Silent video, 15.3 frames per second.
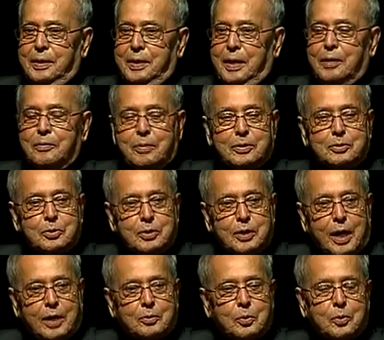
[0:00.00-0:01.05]
I was not
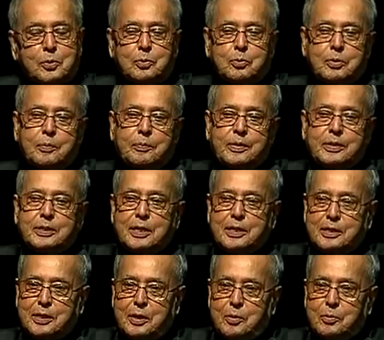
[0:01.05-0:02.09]
unknown to the
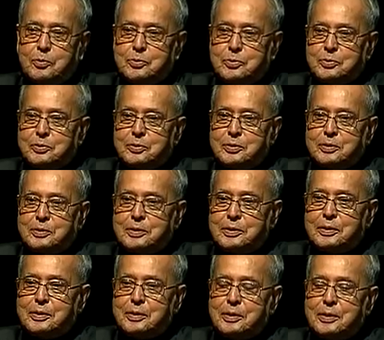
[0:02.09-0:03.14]
President's house
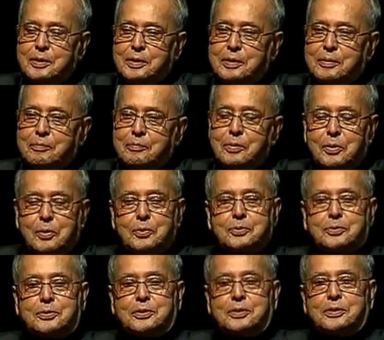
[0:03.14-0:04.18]
because